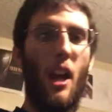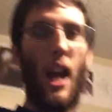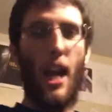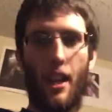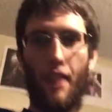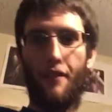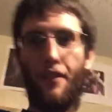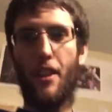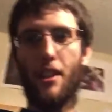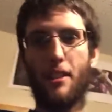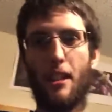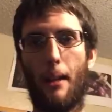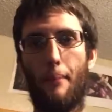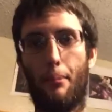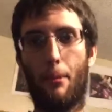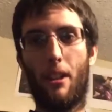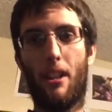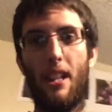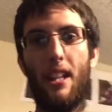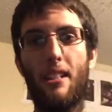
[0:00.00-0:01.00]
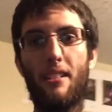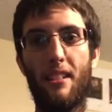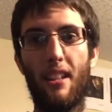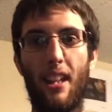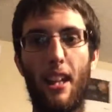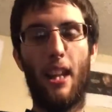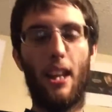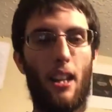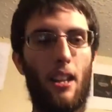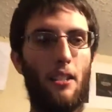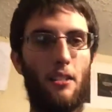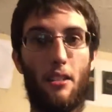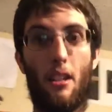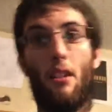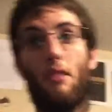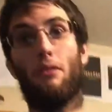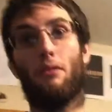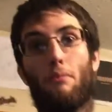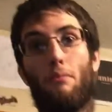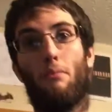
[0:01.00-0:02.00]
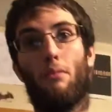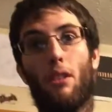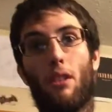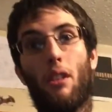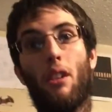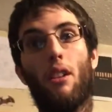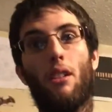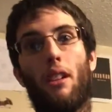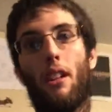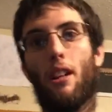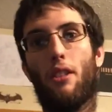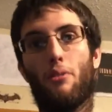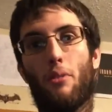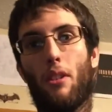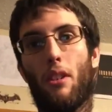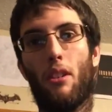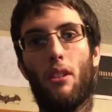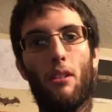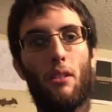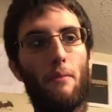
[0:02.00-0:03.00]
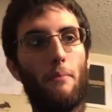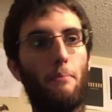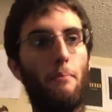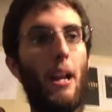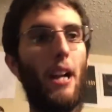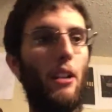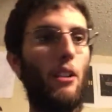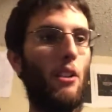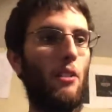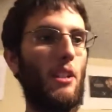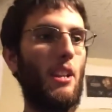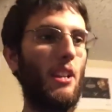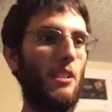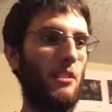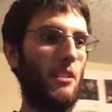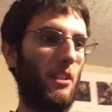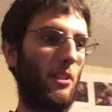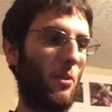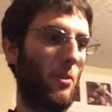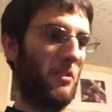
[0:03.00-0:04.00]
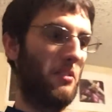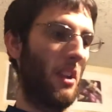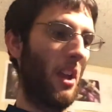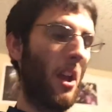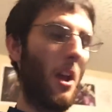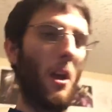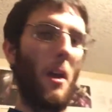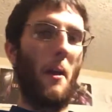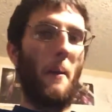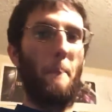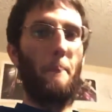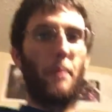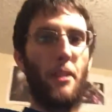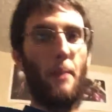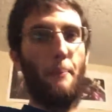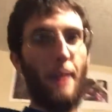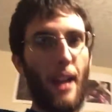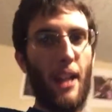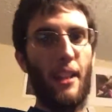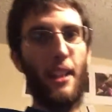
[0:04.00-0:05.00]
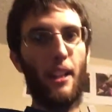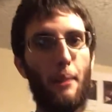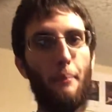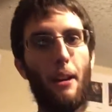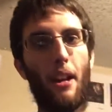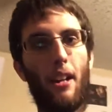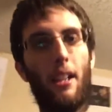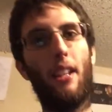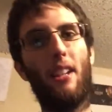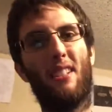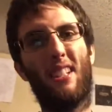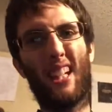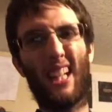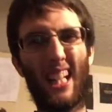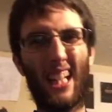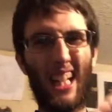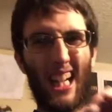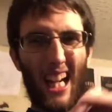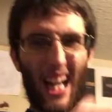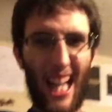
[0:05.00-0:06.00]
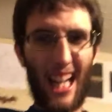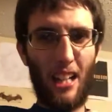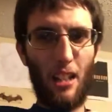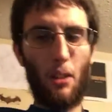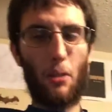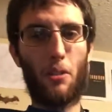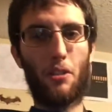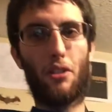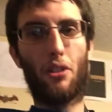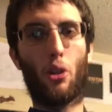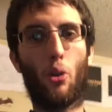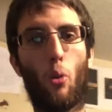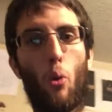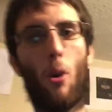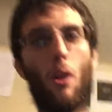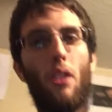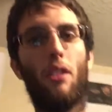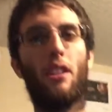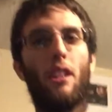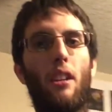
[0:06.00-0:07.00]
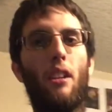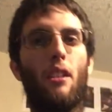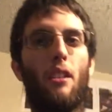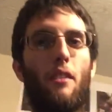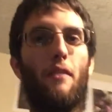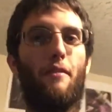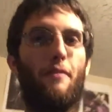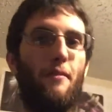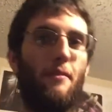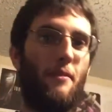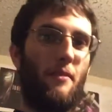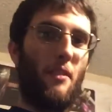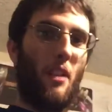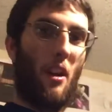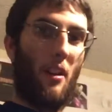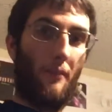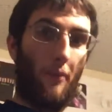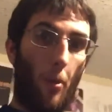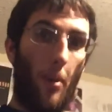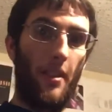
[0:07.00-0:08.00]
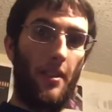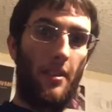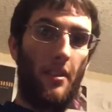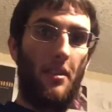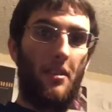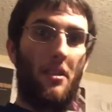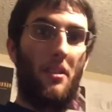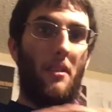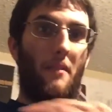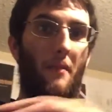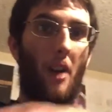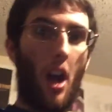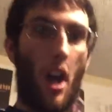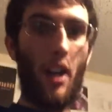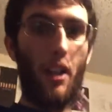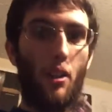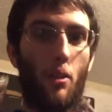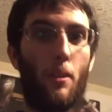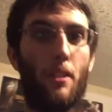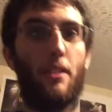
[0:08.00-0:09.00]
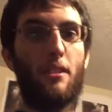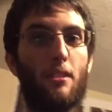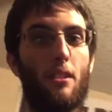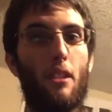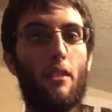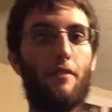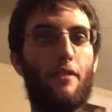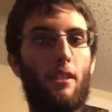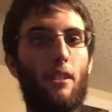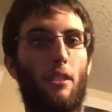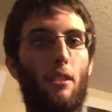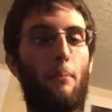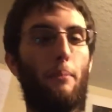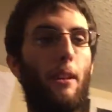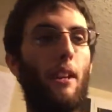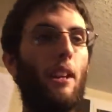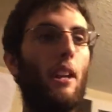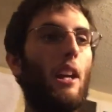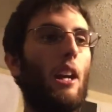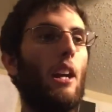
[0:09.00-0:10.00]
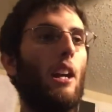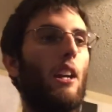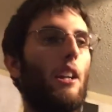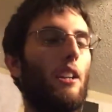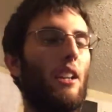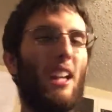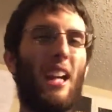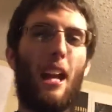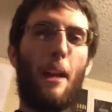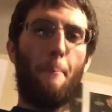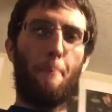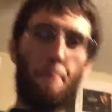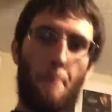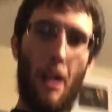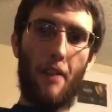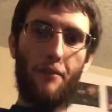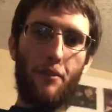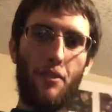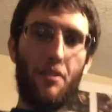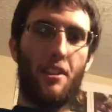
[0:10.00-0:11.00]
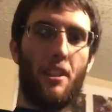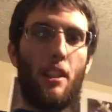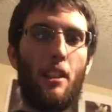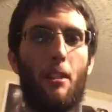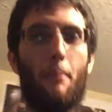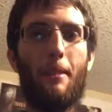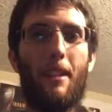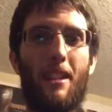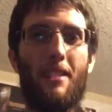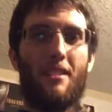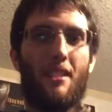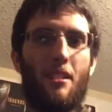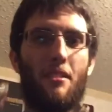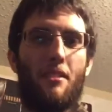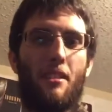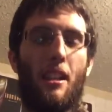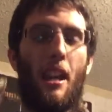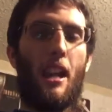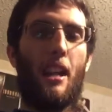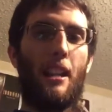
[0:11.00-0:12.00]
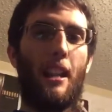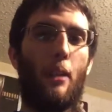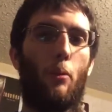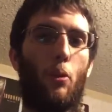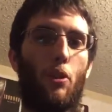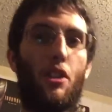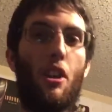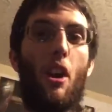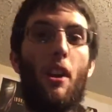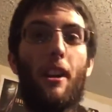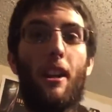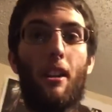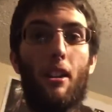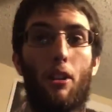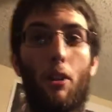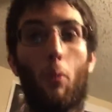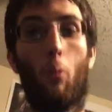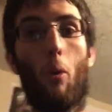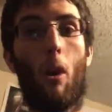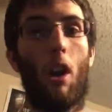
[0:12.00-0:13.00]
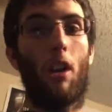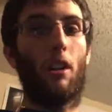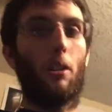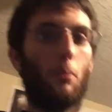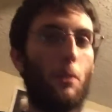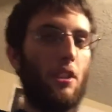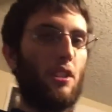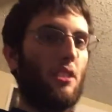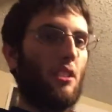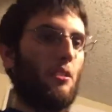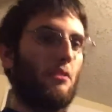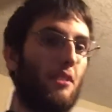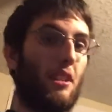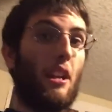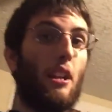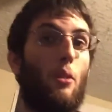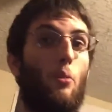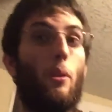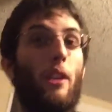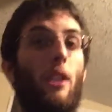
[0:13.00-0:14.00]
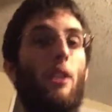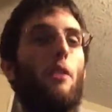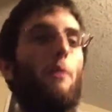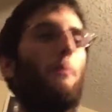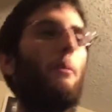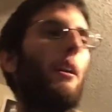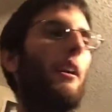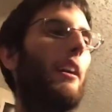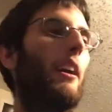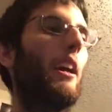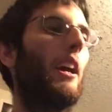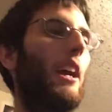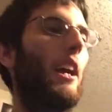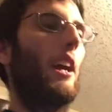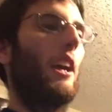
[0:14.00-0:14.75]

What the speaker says: I could fix that pretty easily, and it sounds really good, and it gets rid of the background hissing noise. But the bad thing about it is it kind of lowers the quality of our voices and the audio itself a little bit. It kind of muffles it a little bit, and it sounds kind of like we're talking underwater, which sounds kind of weird, but